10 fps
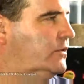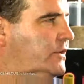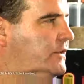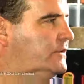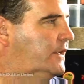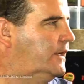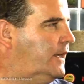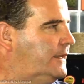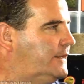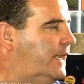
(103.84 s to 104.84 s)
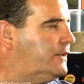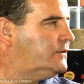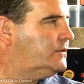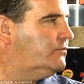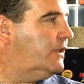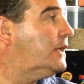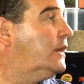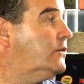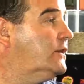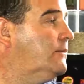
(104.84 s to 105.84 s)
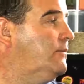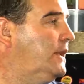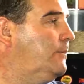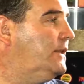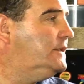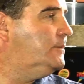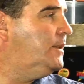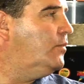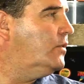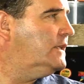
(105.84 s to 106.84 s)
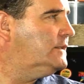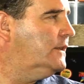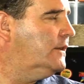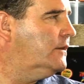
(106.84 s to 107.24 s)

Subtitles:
just attached directly onto the mini PCB board that's in there.